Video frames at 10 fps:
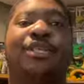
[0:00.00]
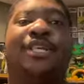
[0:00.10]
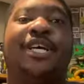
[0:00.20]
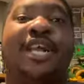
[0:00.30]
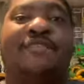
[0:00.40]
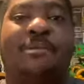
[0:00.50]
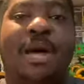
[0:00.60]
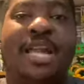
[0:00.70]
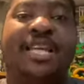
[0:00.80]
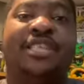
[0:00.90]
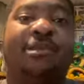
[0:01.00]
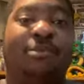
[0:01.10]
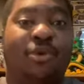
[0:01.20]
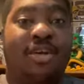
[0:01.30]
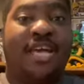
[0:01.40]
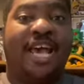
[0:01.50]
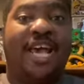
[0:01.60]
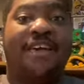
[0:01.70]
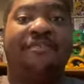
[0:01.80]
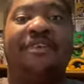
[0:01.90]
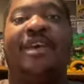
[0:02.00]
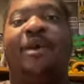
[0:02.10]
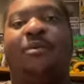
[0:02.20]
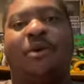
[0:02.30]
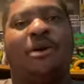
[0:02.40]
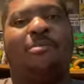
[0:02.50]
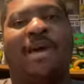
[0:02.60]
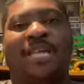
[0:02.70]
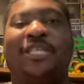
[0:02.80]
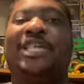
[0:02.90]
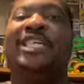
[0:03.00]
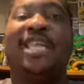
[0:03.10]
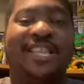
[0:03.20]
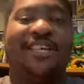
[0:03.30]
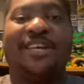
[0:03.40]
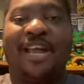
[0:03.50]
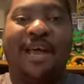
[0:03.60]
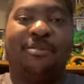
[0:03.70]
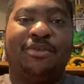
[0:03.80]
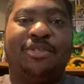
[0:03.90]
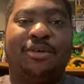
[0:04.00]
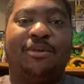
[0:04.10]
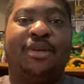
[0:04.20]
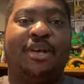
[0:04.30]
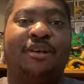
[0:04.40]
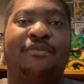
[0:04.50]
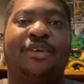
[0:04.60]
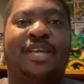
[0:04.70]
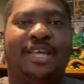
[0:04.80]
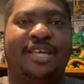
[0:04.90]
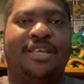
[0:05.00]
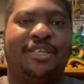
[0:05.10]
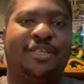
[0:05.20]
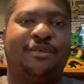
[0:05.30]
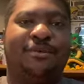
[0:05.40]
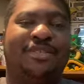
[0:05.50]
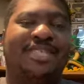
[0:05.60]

good, everybody? It's your boy Kev, and welcome back to another episode of Intunes.